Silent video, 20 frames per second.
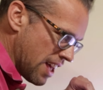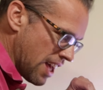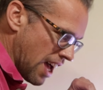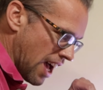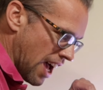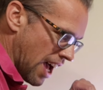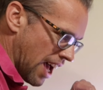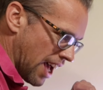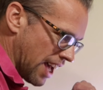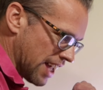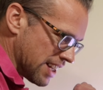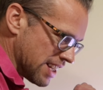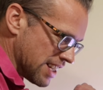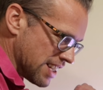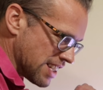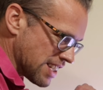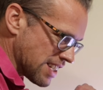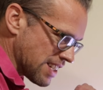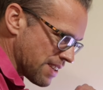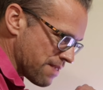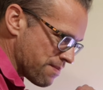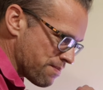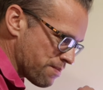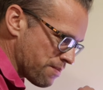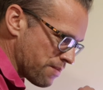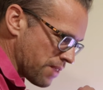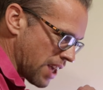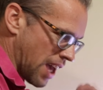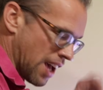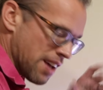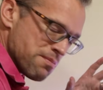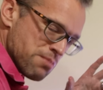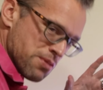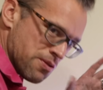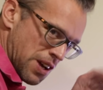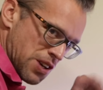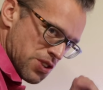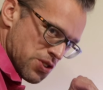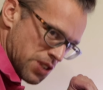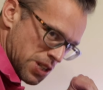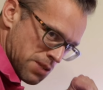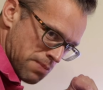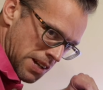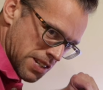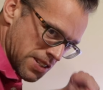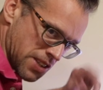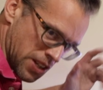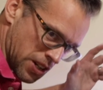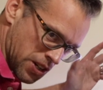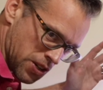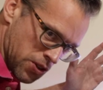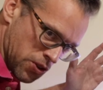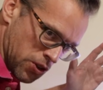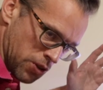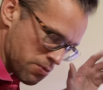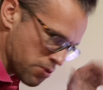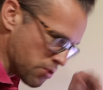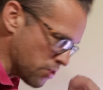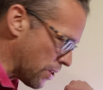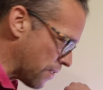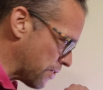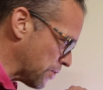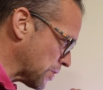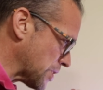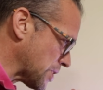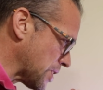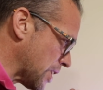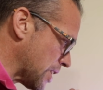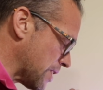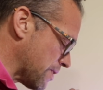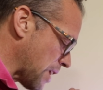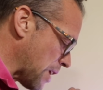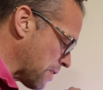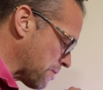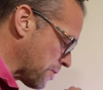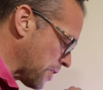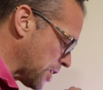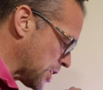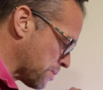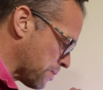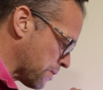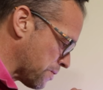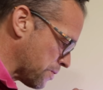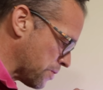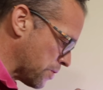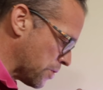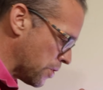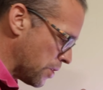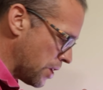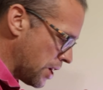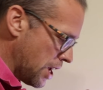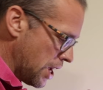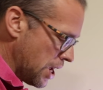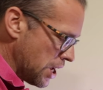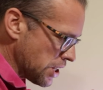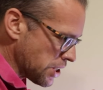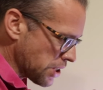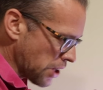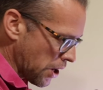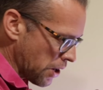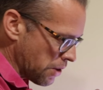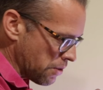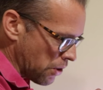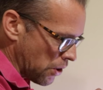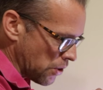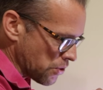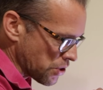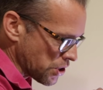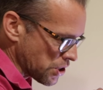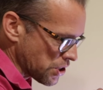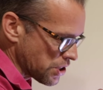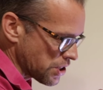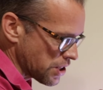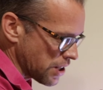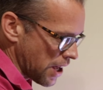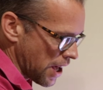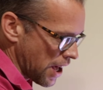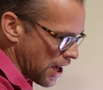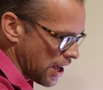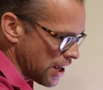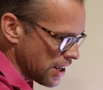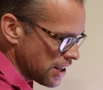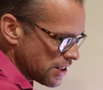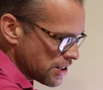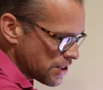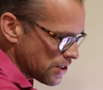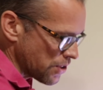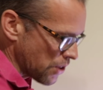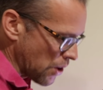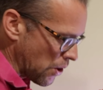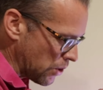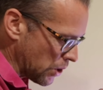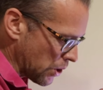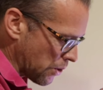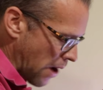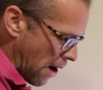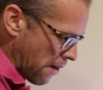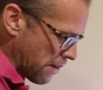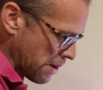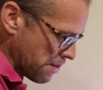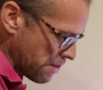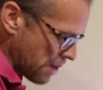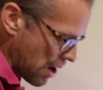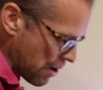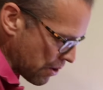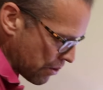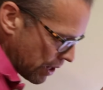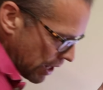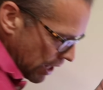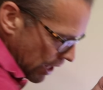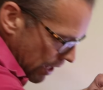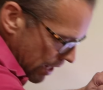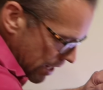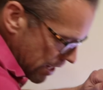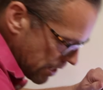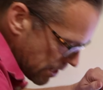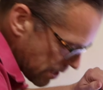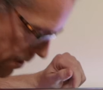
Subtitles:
and yeah, prevention is better than cure. I'm sure everyone's heard of that phrase before. So I'll just do the whole aquarium now quickly.